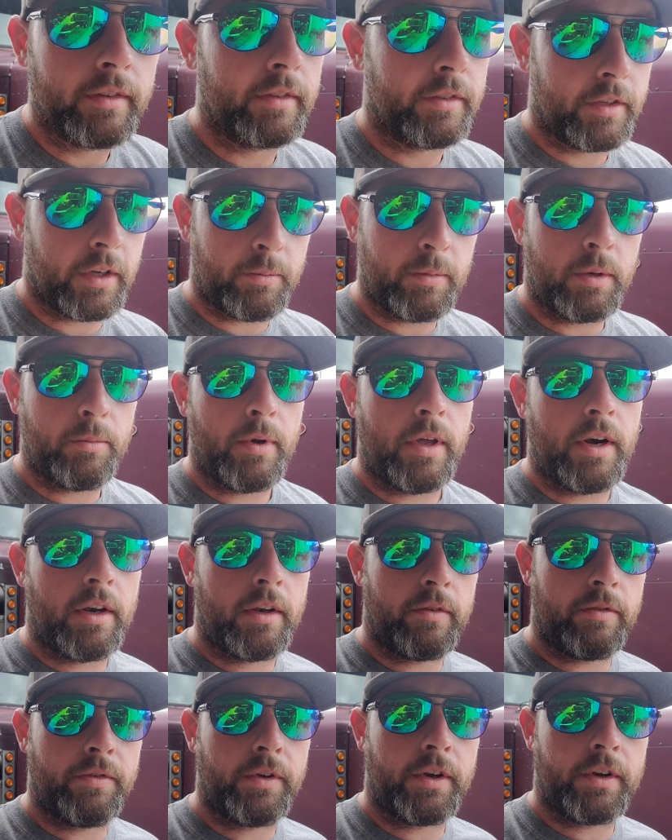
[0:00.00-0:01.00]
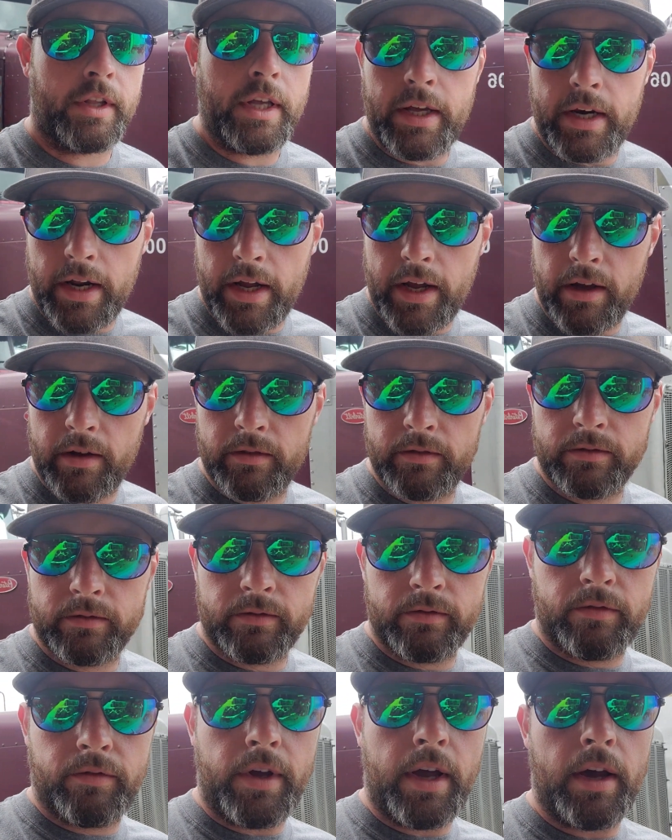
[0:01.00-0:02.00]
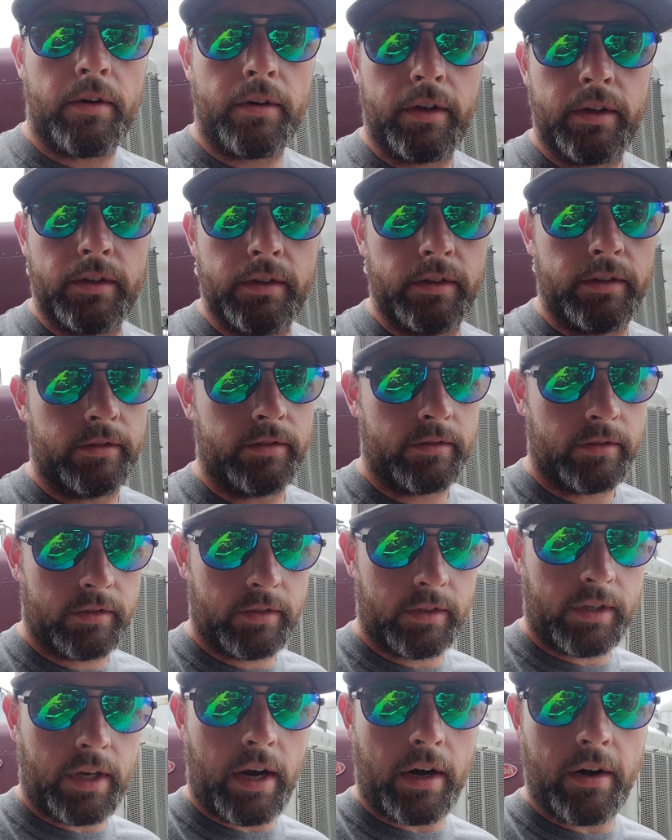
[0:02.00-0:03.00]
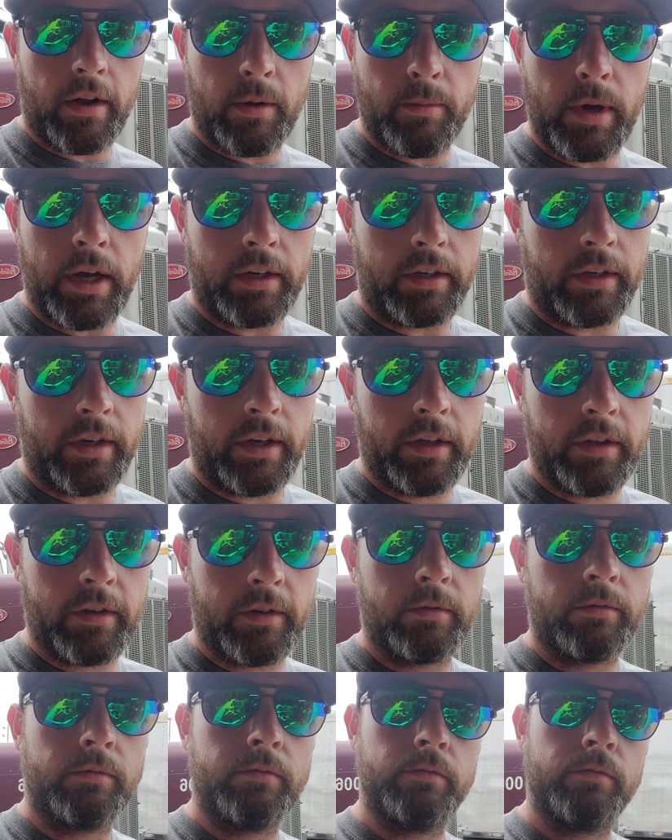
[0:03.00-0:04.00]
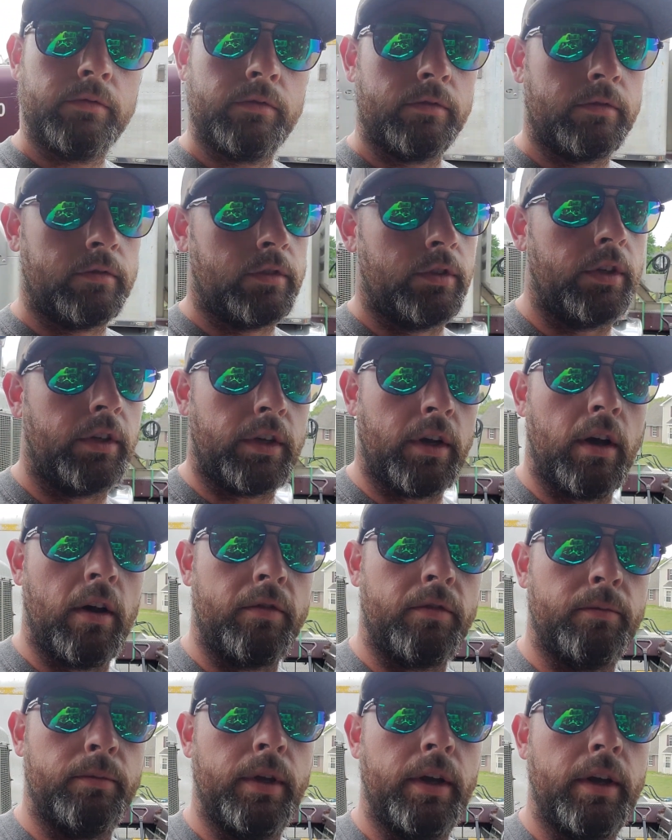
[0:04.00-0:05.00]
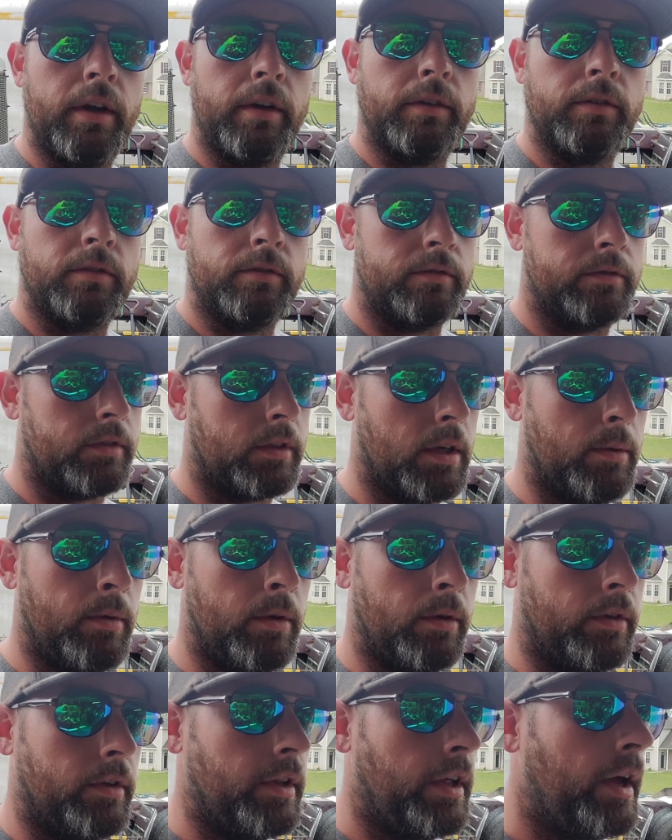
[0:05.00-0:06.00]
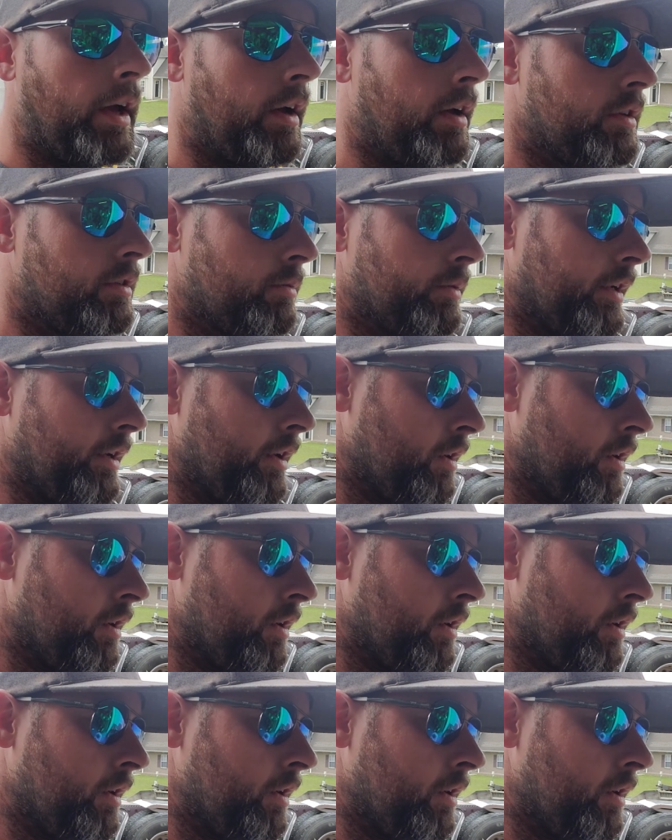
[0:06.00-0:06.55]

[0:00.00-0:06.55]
took me a minute to figure that out. Found it and got it all back together. Took off from there, come on to the house, we get